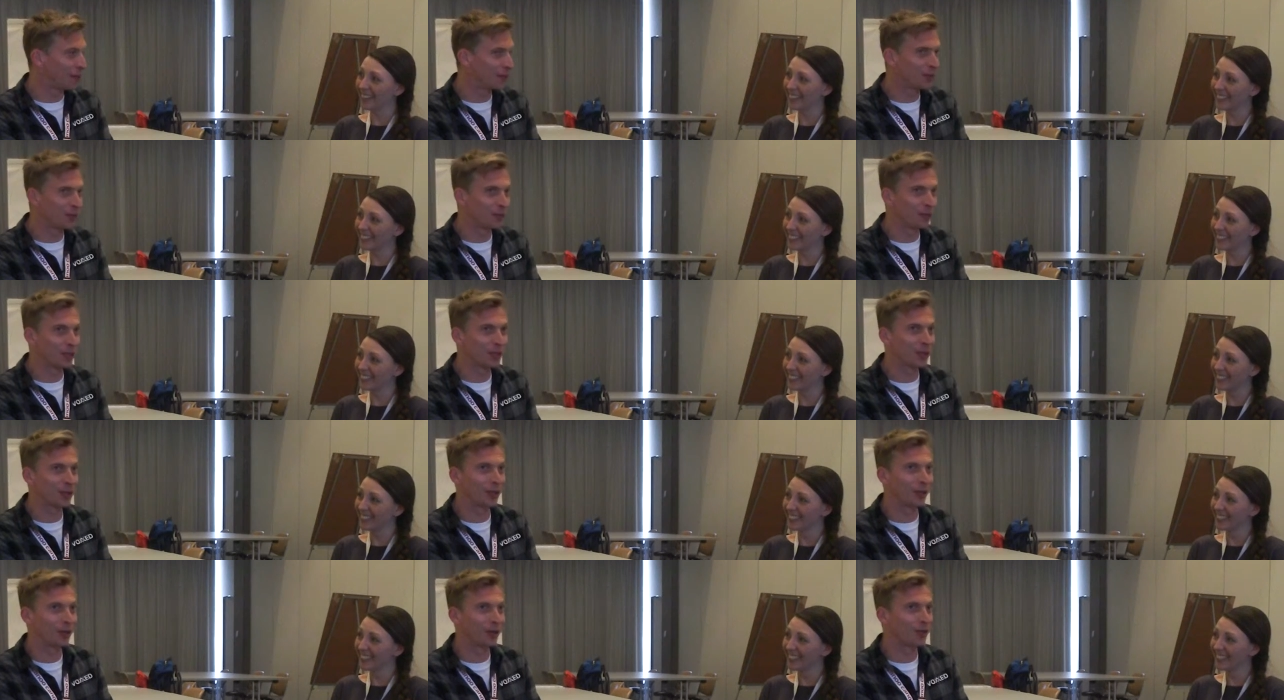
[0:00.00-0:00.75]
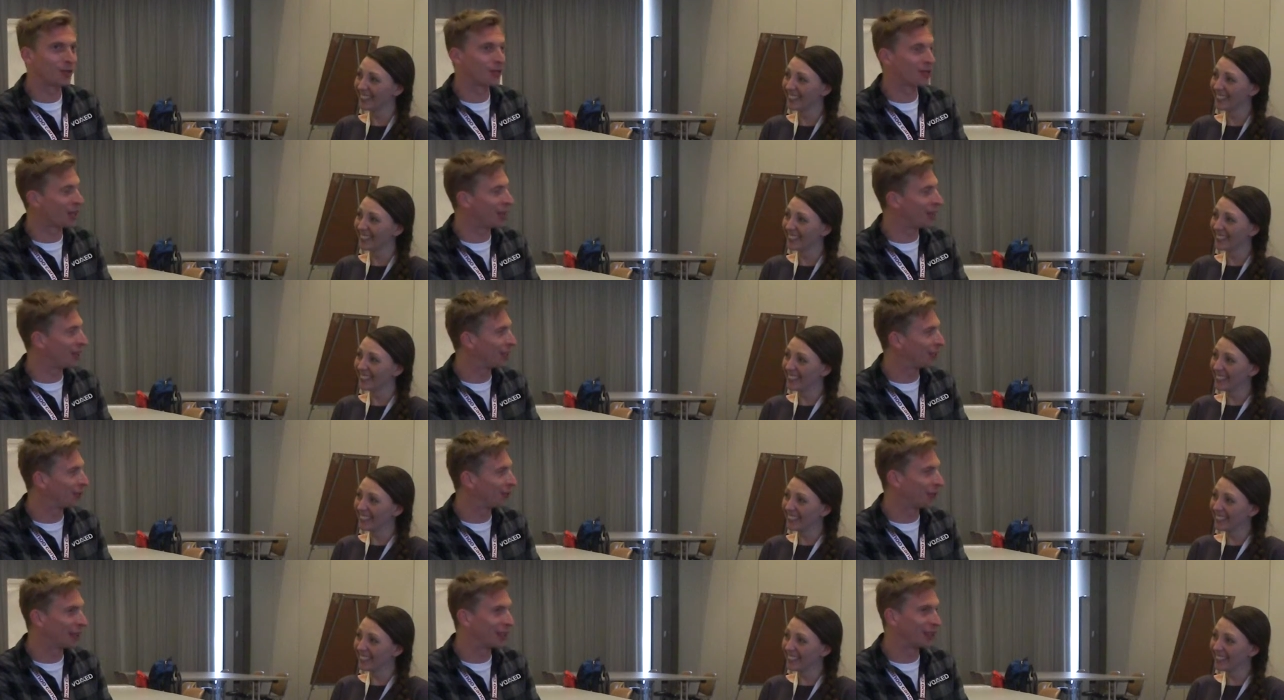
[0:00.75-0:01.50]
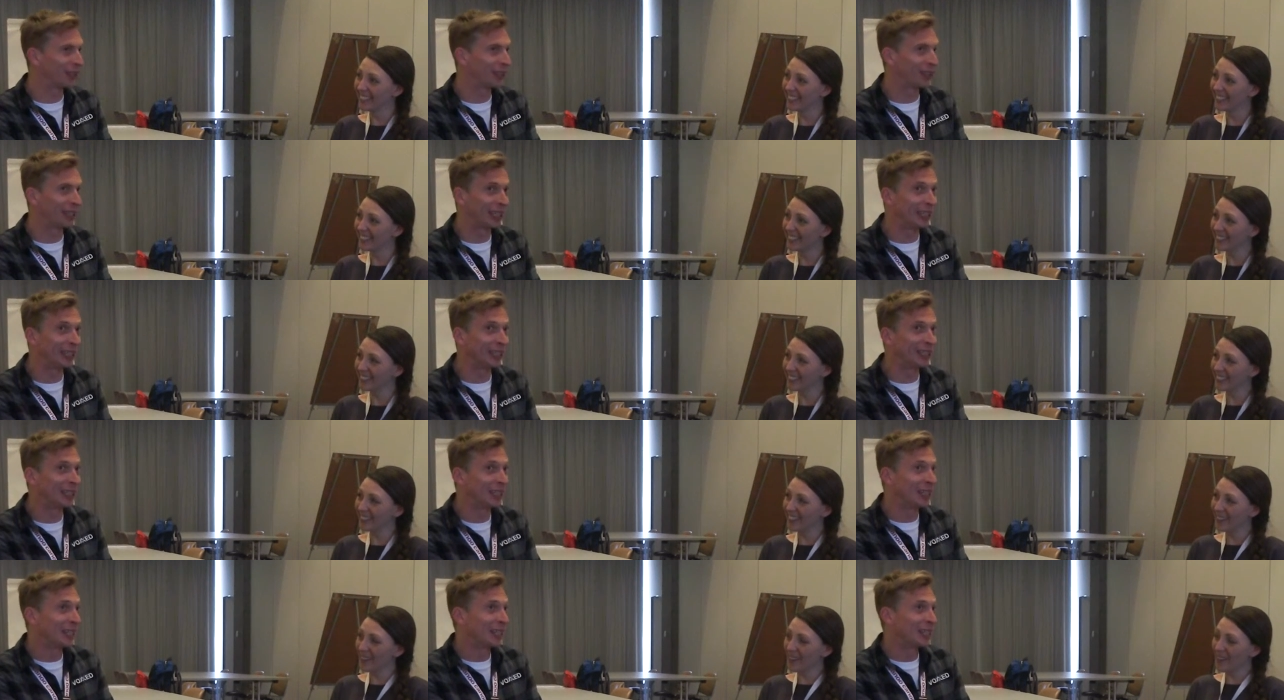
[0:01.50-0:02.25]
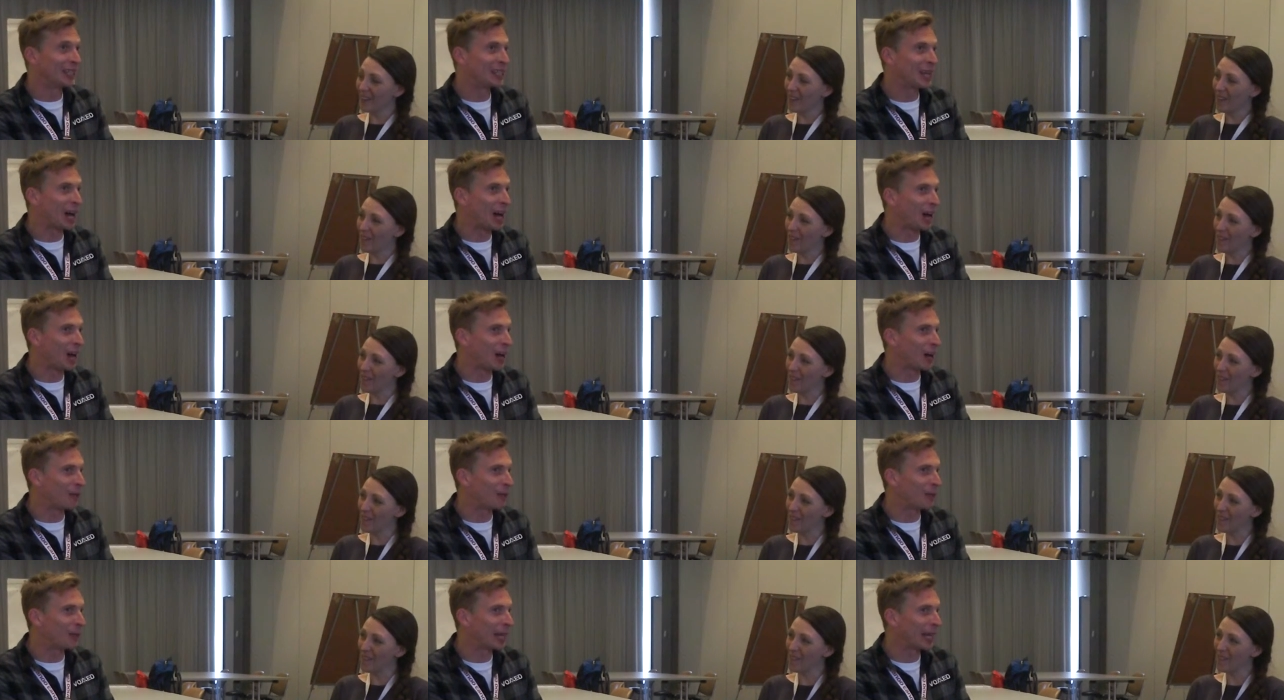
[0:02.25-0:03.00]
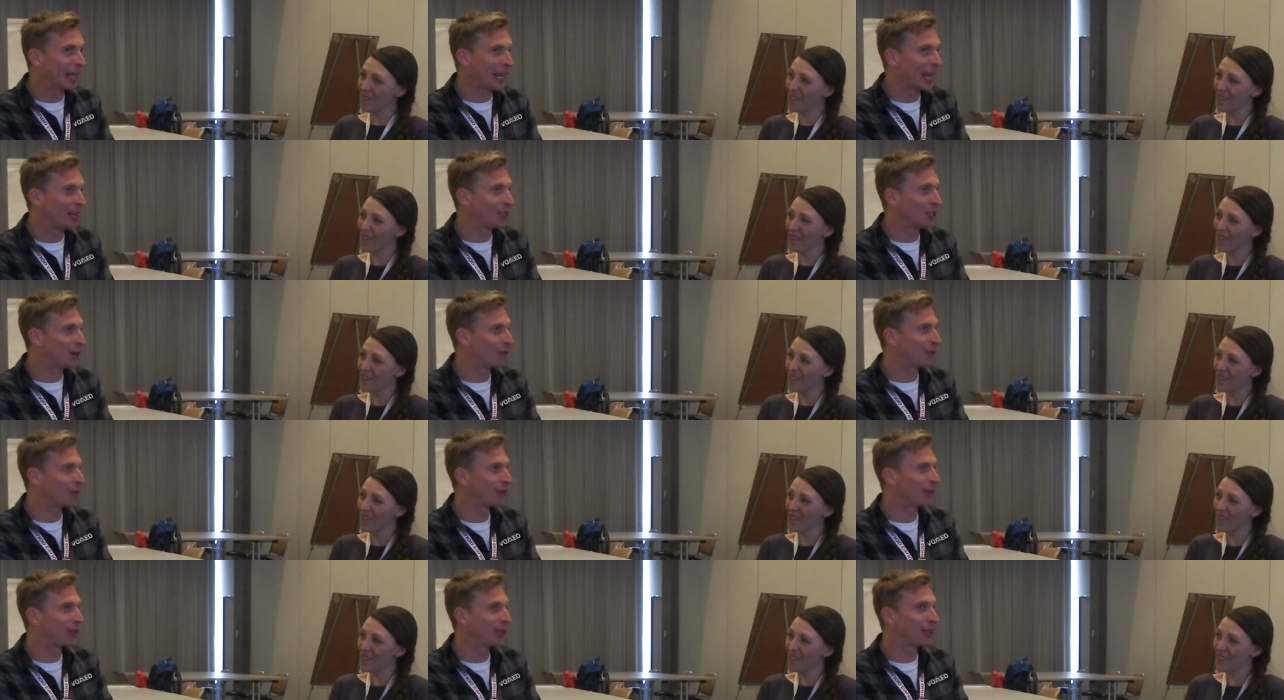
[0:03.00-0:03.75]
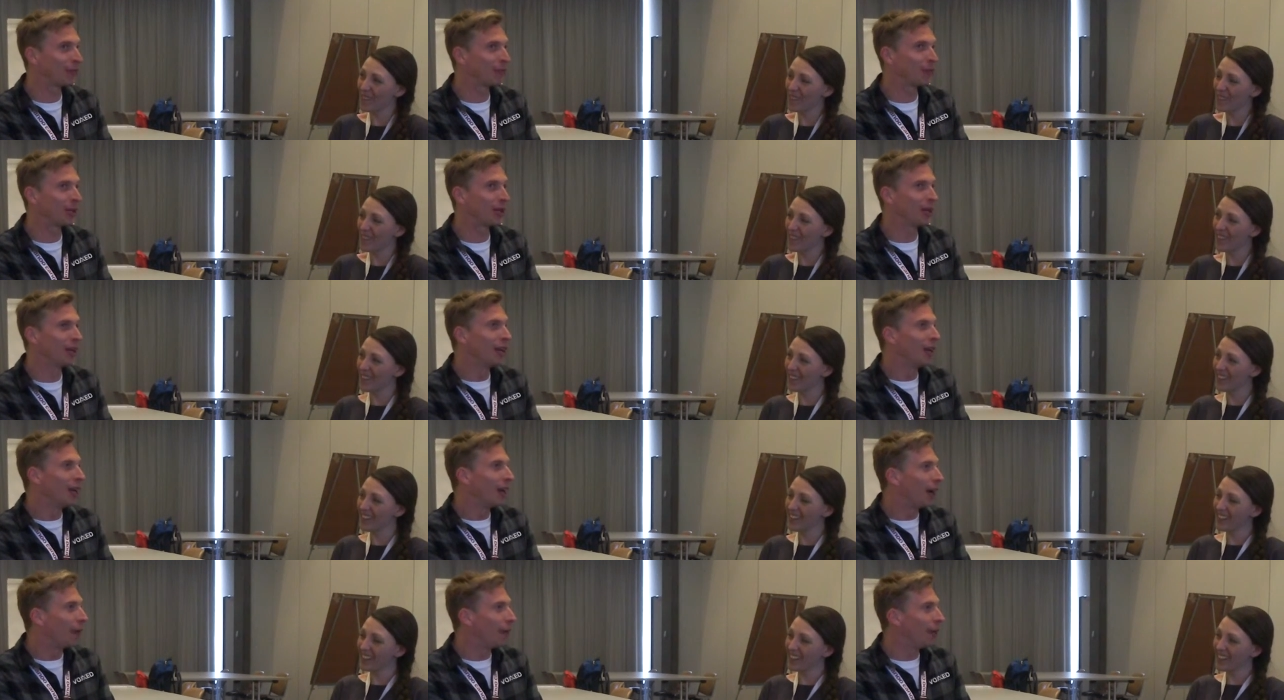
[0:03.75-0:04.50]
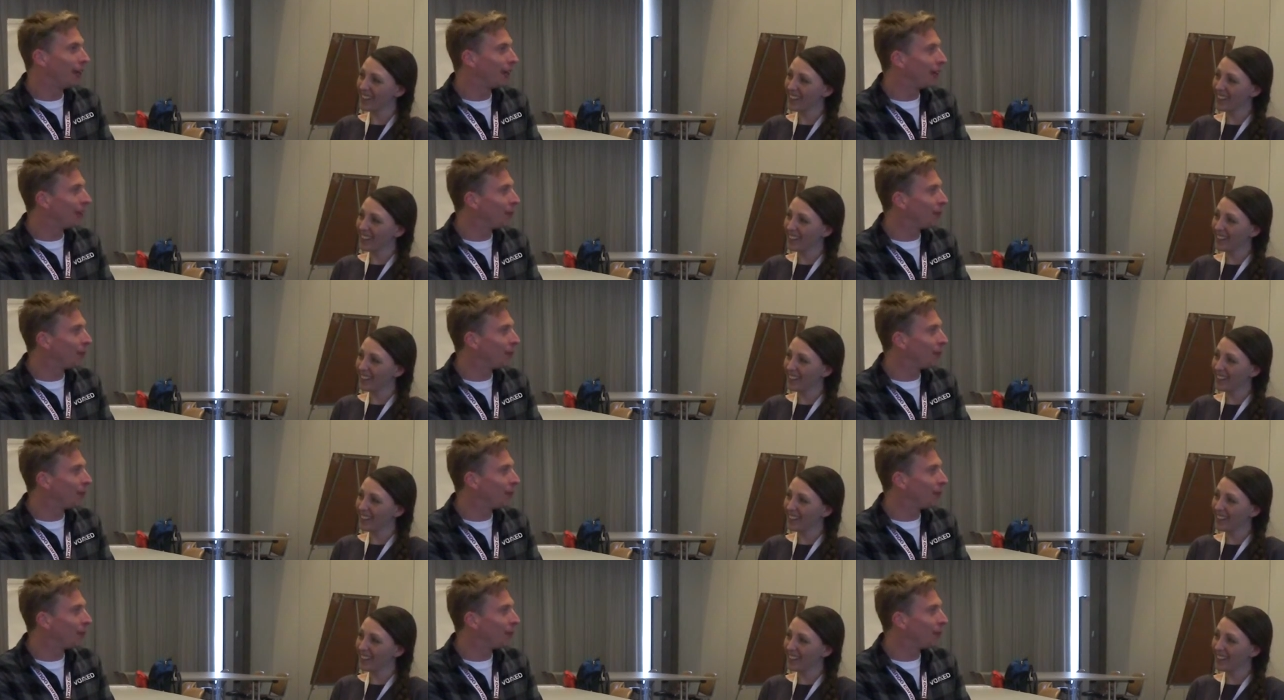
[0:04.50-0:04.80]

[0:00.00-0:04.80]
Speaker 1: have to excuse uh, the fact that I didn't um, catch everything. But I mean,